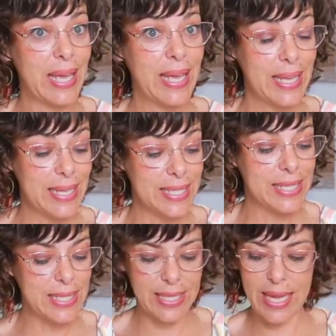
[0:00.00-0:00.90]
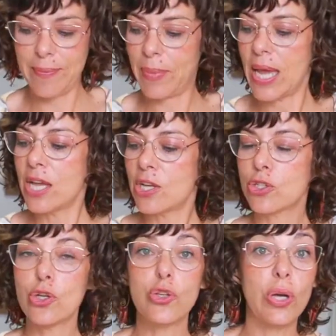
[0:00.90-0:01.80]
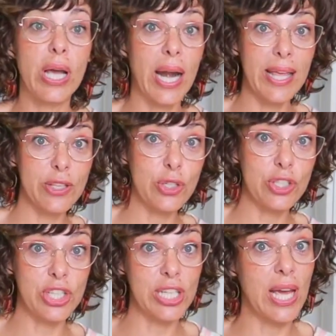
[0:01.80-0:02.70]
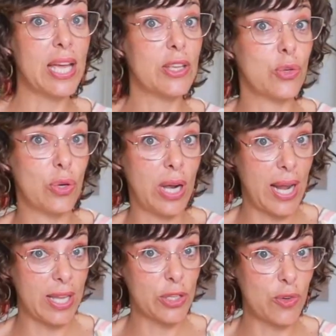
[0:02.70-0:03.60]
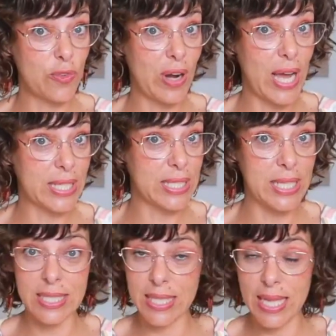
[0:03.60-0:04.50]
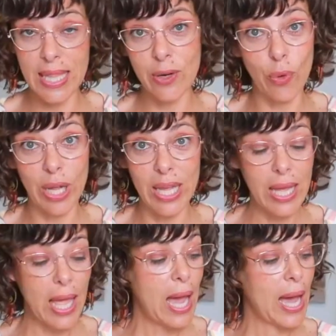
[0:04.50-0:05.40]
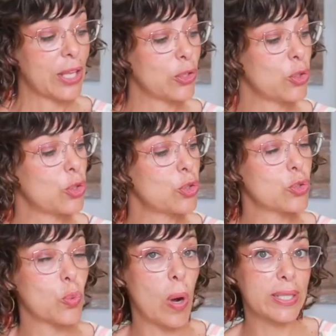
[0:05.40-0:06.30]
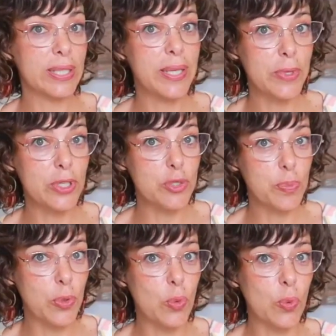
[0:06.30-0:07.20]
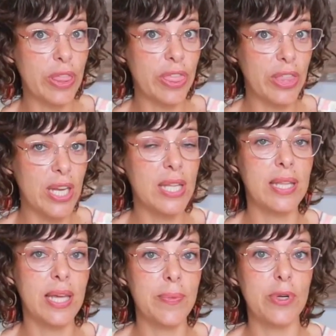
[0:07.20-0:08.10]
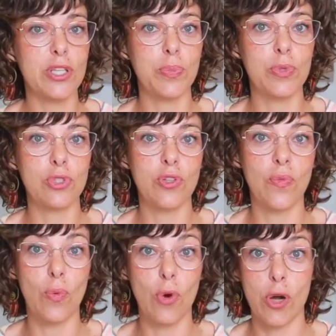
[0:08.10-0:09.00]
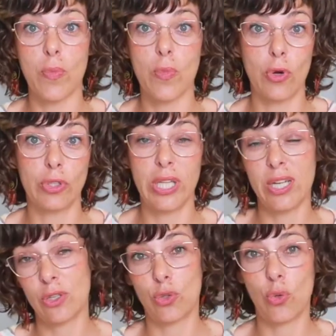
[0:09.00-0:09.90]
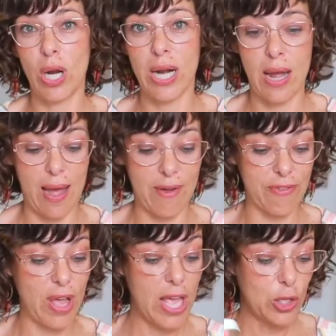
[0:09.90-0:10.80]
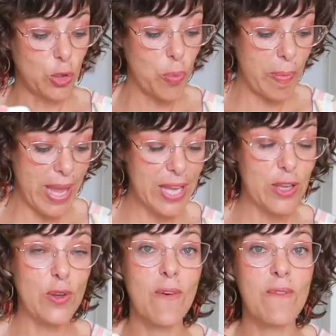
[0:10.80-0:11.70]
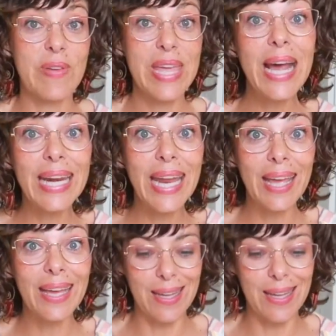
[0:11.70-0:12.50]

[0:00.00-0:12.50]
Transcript: is the same. So you grind your chia, you grind your flax seeds, either way, and you use 1 tablespoon with 3 tablespoons of warm water, or 2.5, to make your vegan egg.